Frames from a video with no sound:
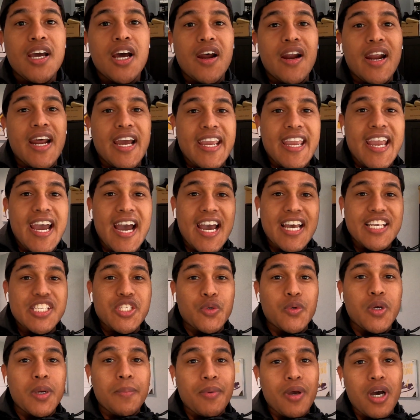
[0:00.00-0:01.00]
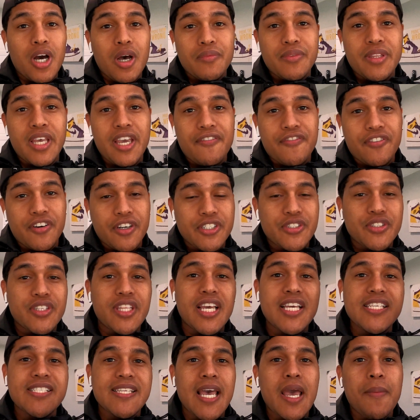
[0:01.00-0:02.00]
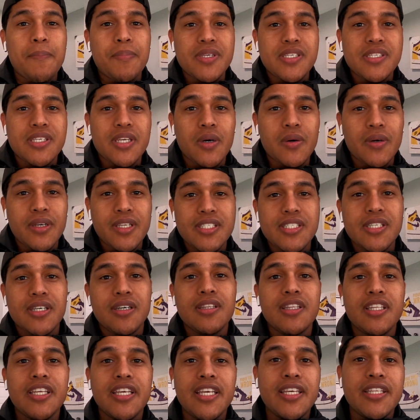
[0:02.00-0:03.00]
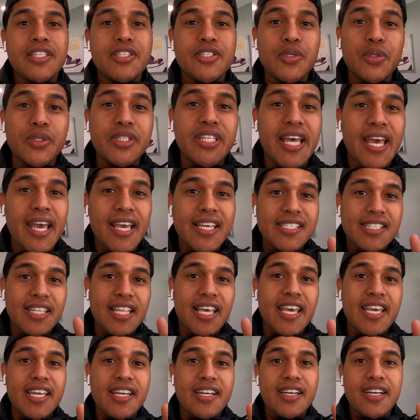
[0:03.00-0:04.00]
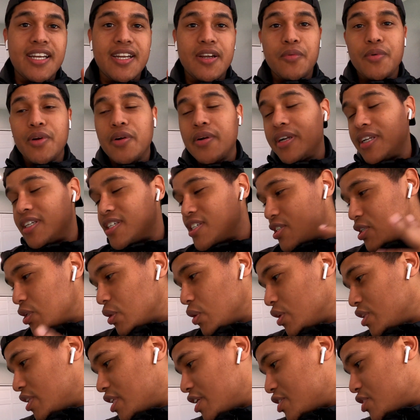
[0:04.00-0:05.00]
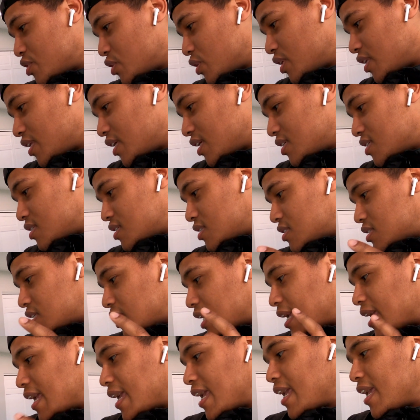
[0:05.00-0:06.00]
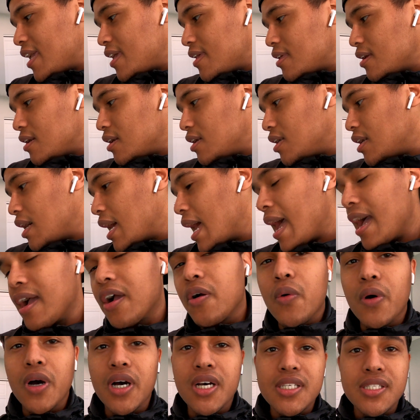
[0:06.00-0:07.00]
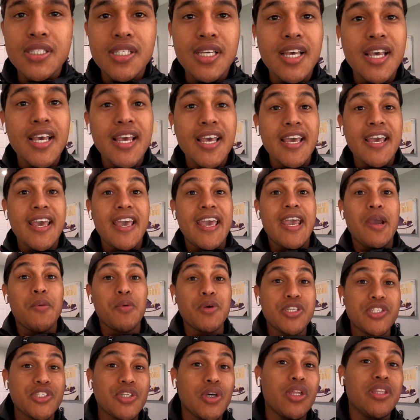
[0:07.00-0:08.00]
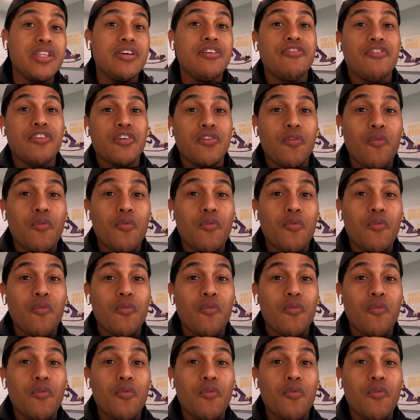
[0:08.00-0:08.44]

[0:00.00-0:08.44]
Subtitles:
Alright guys, quick update for today's episode. It's only 2 days later and we already sold the Jordans 8 Aquas, and we sold them for